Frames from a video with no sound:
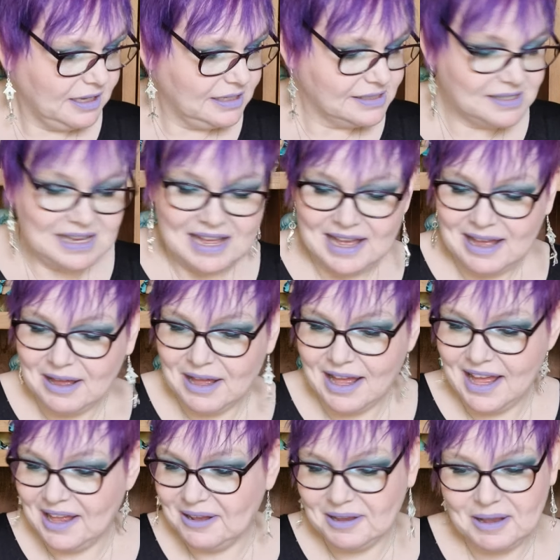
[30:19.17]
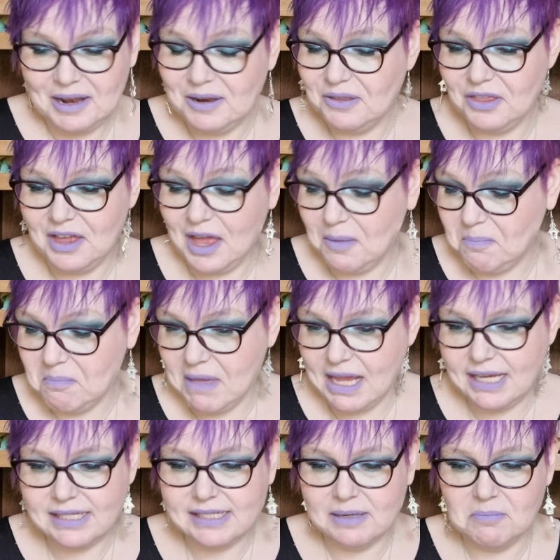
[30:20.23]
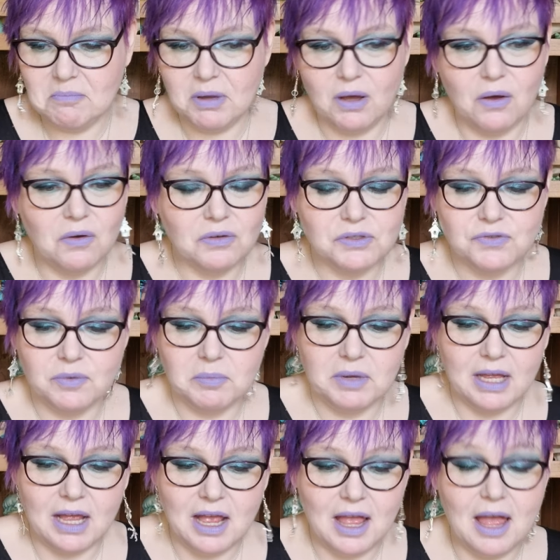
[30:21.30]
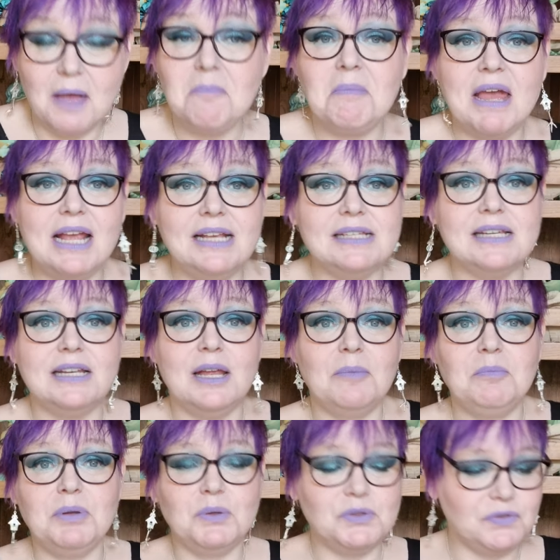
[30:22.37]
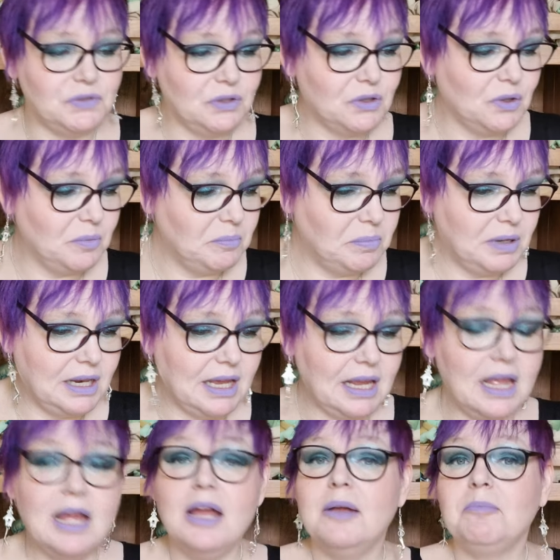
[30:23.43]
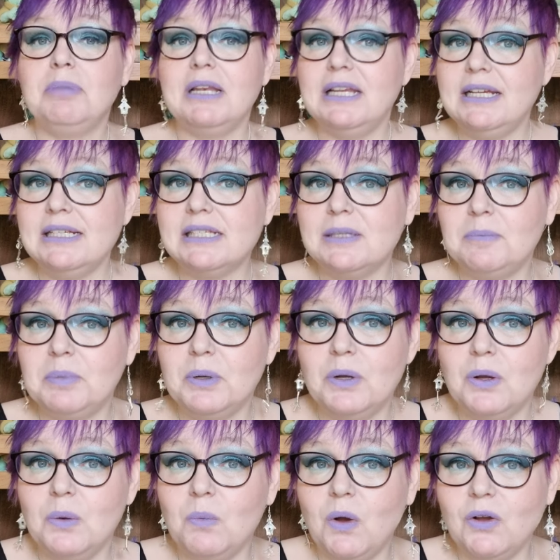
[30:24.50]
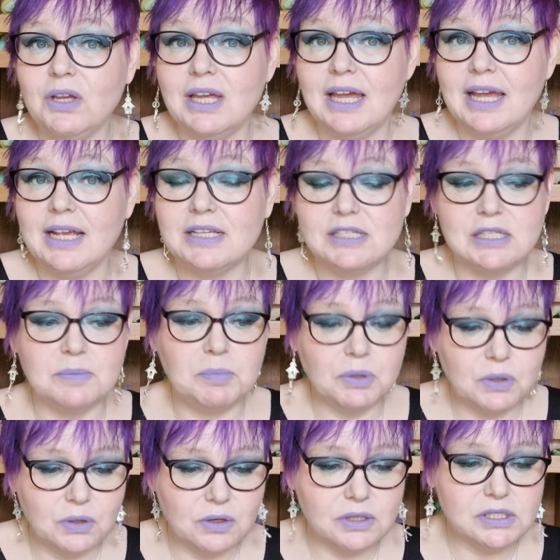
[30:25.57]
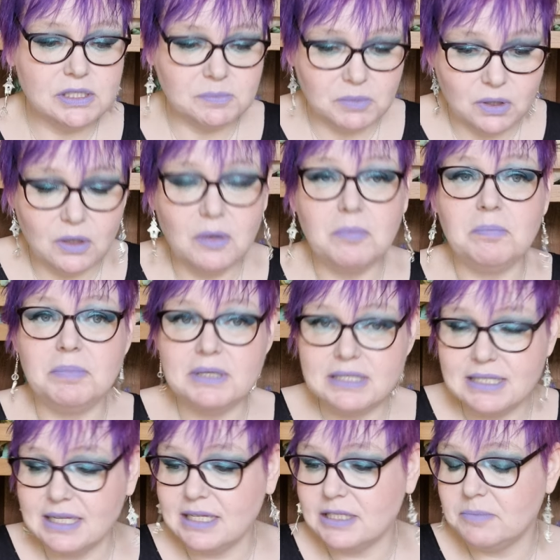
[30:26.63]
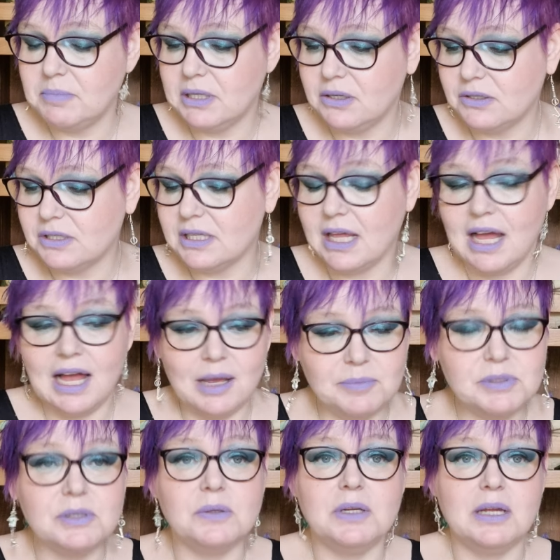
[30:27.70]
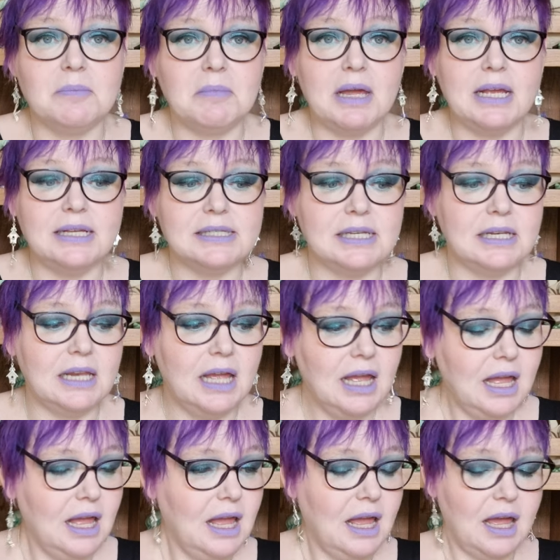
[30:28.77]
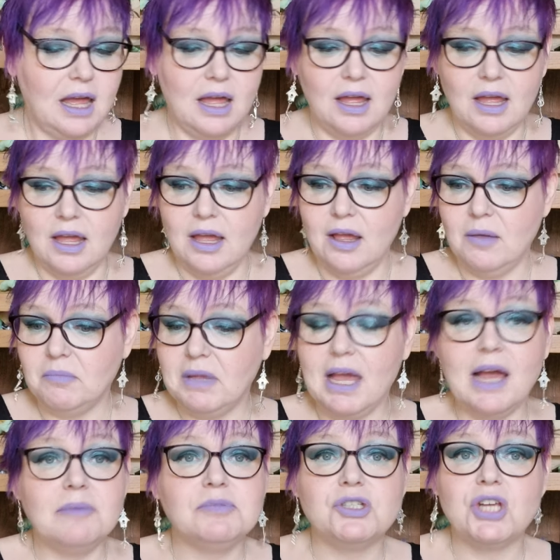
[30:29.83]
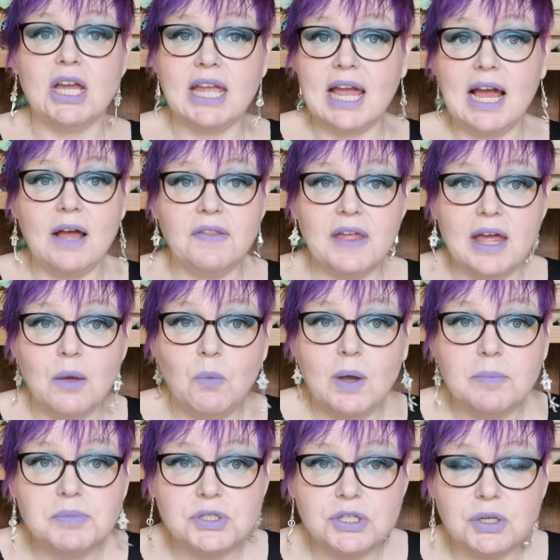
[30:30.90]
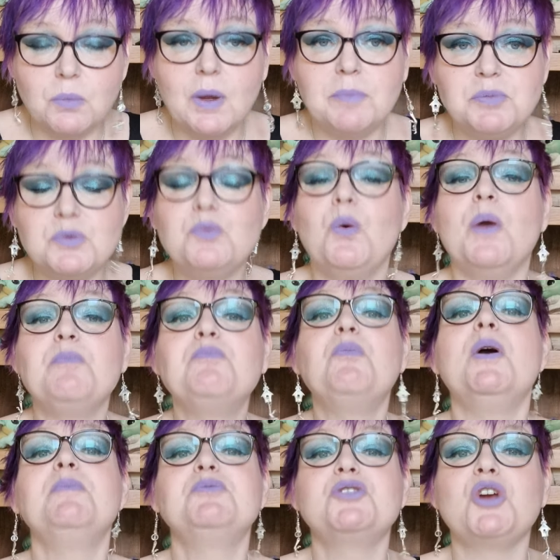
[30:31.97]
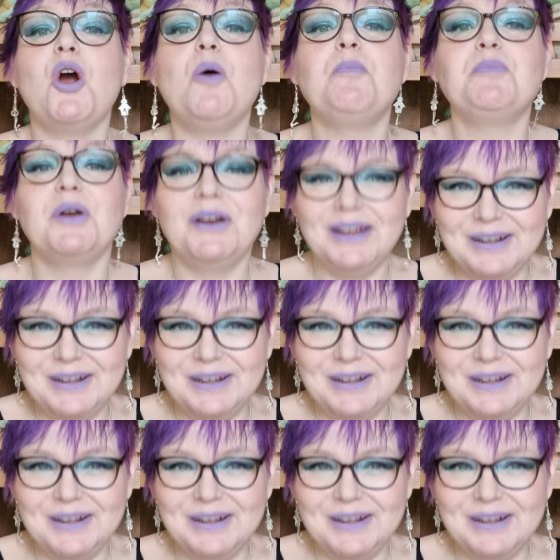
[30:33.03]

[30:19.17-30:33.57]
So yeah, another amazing box from an amazing and beautiful company. Please support Wonky. Support a small business because they're absolutely amazing. Yeah, check out their web shop.